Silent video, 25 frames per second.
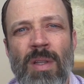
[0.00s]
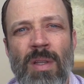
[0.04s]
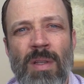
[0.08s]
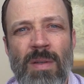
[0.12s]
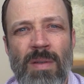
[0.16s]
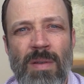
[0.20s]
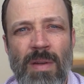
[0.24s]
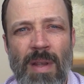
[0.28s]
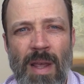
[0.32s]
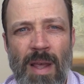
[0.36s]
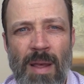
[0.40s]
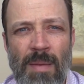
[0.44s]
in
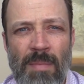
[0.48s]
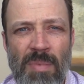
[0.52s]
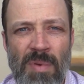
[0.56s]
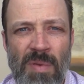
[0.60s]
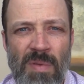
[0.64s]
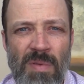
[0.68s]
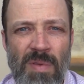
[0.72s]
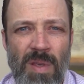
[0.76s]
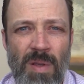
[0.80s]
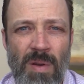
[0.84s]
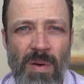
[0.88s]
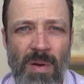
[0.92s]
this
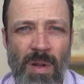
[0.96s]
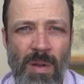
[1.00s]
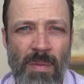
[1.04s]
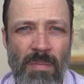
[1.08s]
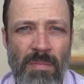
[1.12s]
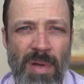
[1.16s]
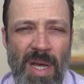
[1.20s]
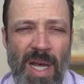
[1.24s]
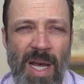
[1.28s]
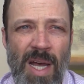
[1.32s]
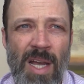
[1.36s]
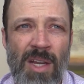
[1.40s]
empathy or
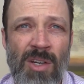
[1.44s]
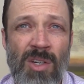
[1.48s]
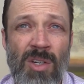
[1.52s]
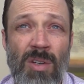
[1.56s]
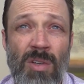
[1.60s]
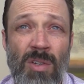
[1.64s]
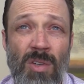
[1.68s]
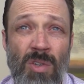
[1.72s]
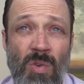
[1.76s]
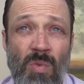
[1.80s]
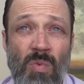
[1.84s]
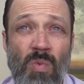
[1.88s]

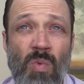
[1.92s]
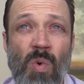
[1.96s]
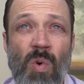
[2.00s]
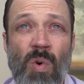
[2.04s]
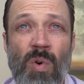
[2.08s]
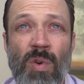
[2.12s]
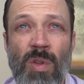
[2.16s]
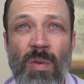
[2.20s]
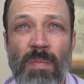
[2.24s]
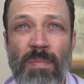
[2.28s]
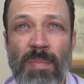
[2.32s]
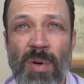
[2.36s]
compassion
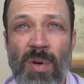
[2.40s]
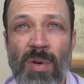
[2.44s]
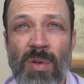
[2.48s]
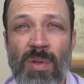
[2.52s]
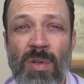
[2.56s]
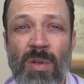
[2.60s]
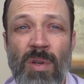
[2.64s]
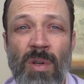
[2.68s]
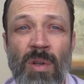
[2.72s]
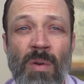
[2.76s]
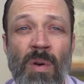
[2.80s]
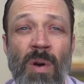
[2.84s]
toward the
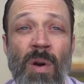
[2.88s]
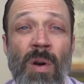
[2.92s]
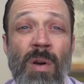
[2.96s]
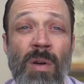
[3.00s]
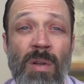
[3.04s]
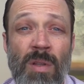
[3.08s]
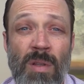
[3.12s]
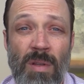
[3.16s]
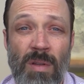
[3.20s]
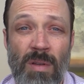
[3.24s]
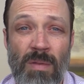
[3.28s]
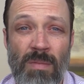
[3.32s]
person who
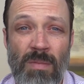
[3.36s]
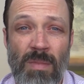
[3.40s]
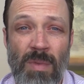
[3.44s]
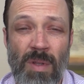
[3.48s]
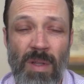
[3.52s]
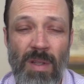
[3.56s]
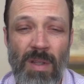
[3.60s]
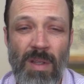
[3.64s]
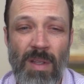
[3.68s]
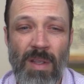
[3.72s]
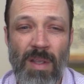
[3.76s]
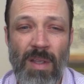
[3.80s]
hurt them.
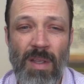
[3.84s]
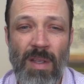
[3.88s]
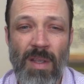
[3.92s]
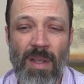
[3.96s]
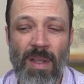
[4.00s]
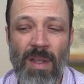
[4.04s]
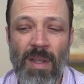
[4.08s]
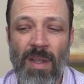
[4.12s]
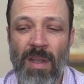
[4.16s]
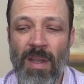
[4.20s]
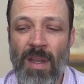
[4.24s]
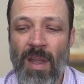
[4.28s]

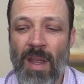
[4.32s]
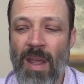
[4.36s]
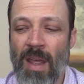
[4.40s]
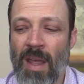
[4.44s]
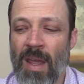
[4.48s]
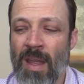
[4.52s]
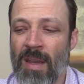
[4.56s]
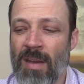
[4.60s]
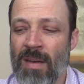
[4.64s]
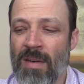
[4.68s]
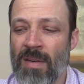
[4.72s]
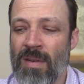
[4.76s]

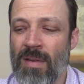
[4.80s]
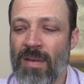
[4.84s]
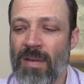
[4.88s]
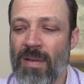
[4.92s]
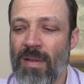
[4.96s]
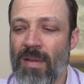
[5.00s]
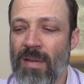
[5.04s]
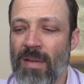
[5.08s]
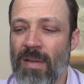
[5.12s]
And,